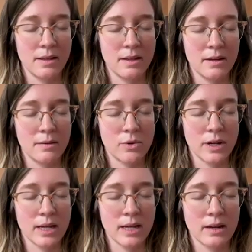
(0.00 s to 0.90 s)
And then
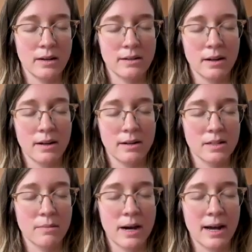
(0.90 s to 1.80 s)
bringing
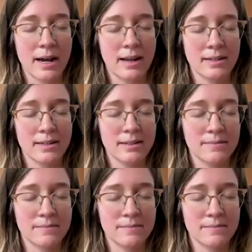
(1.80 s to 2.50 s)
to mind,